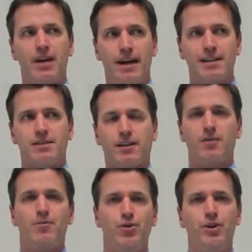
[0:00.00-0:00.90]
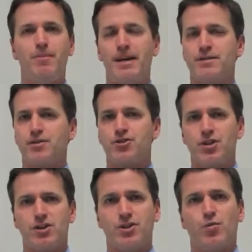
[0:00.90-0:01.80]
as like a community-based
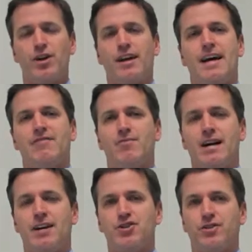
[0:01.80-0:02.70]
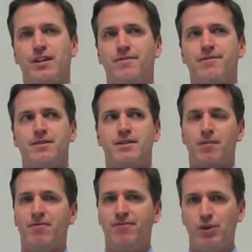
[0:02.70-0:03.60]
instruction where you can have them actually set
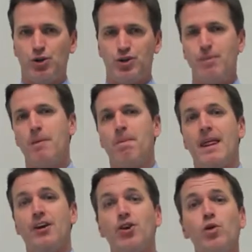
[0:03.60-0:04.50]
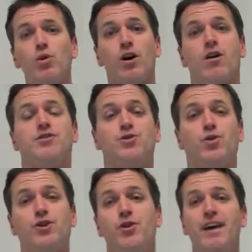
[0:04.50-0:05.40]
up a field trip and go to a hard
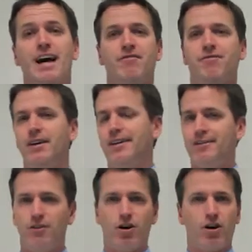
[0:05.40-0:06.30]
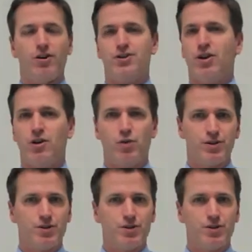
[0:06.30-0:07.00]
store. You know, they have large hardware